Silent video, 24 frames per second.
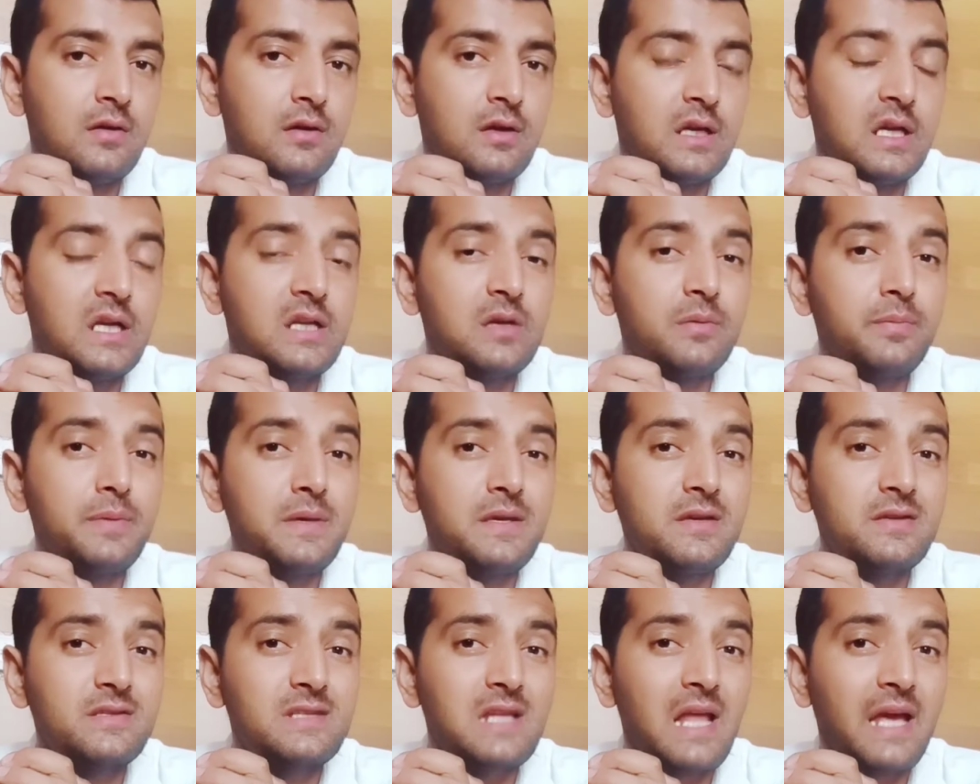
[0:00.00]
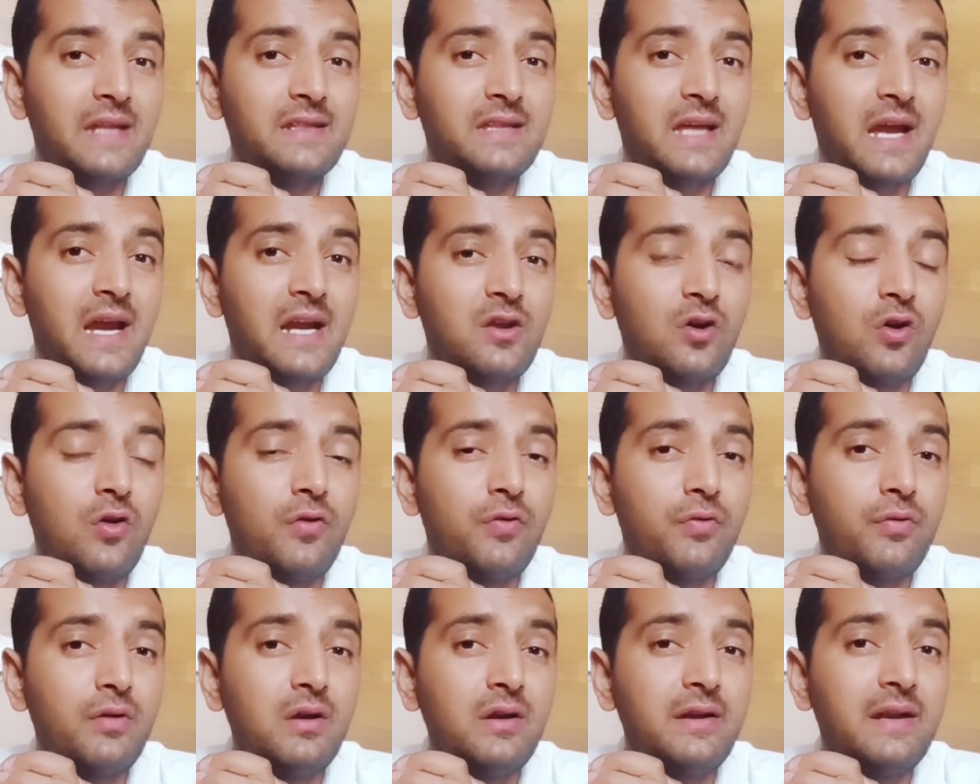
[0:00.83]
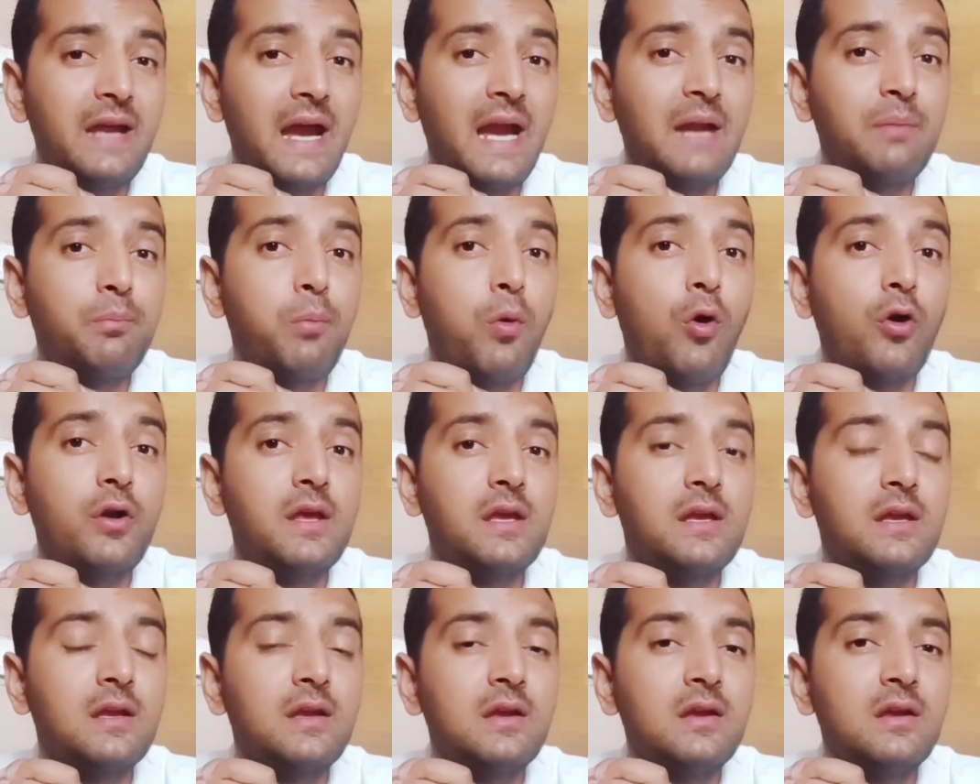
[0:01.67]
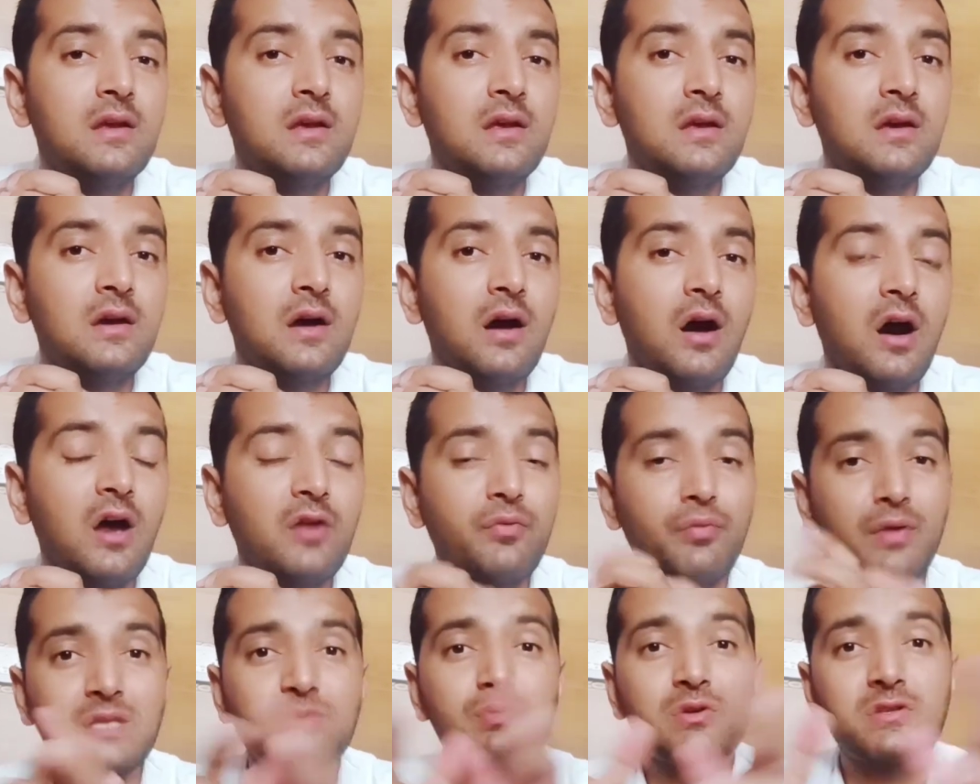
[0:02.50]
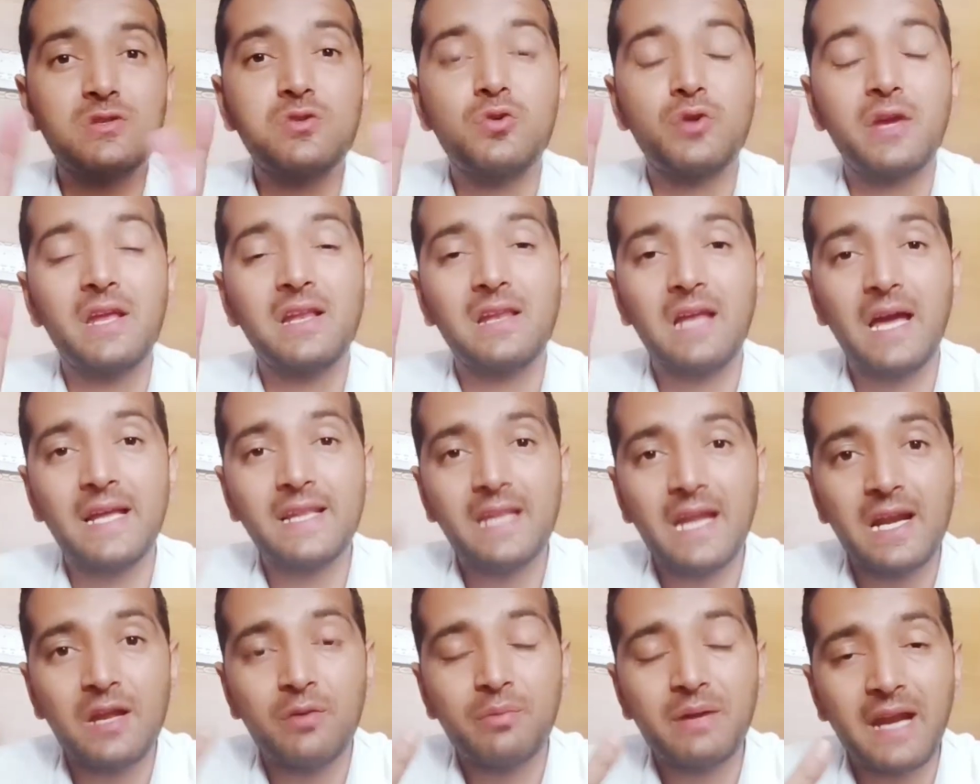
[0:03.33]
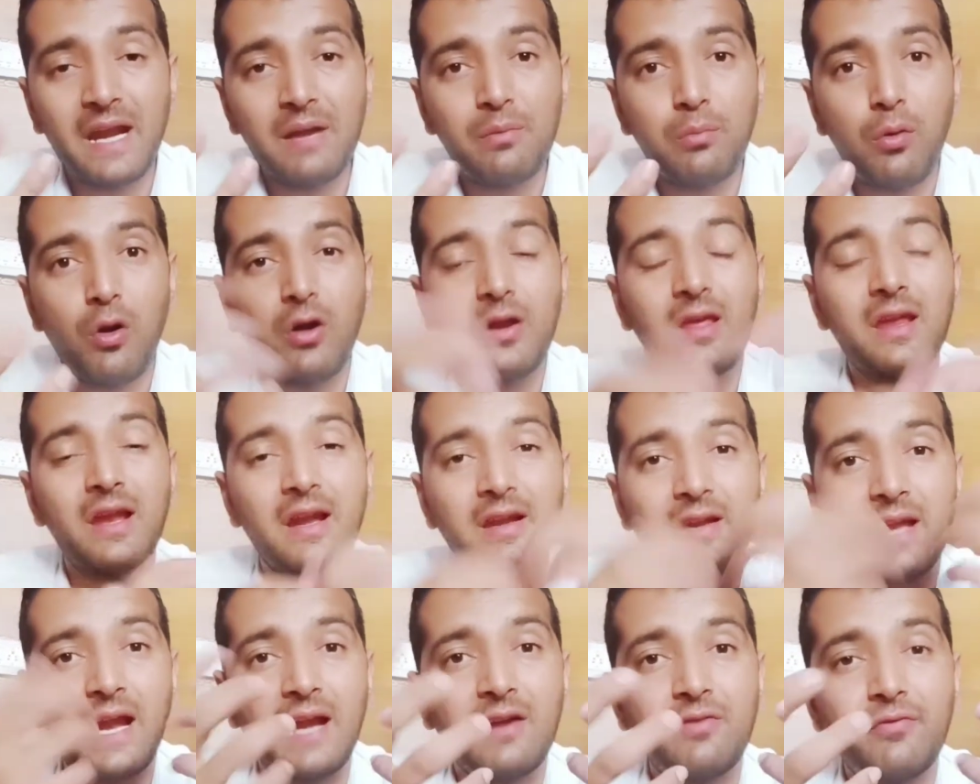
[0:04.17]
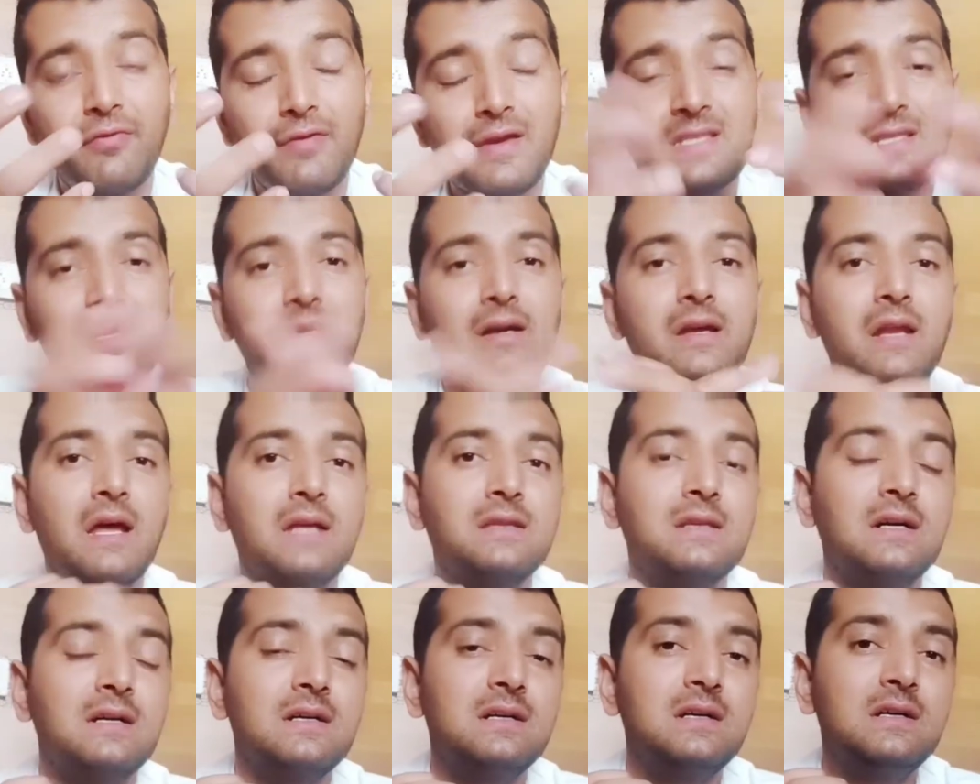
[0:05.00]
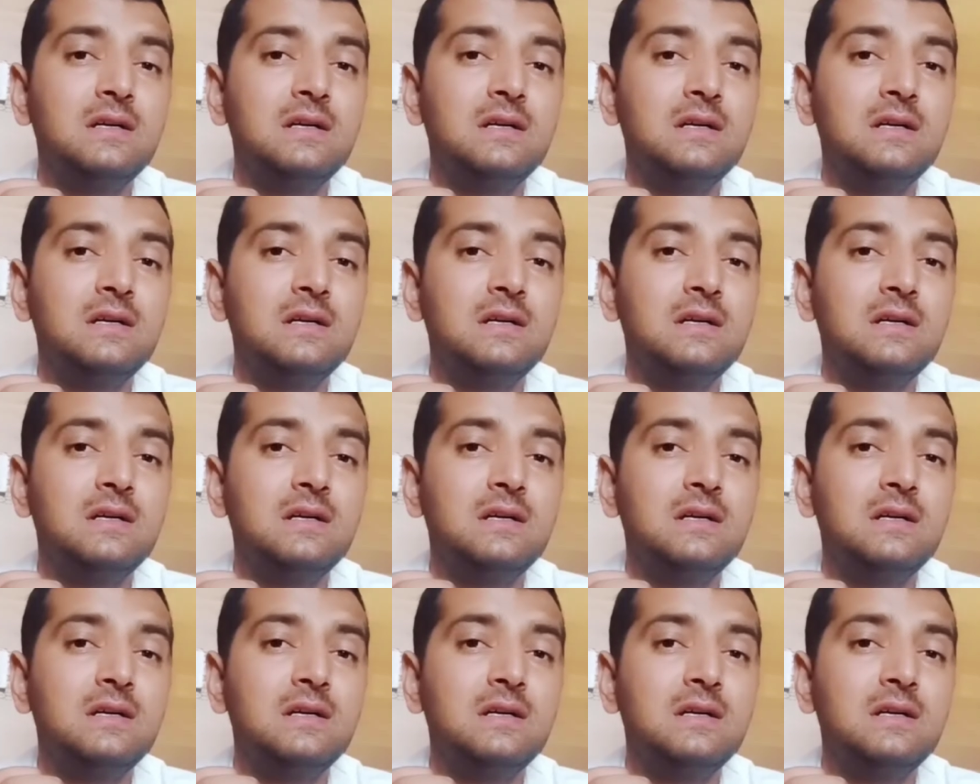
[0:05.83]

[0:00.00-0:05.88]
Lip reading: It appears like that of a dead body. Her face was looking like that of a dead body and that face lag raha tha.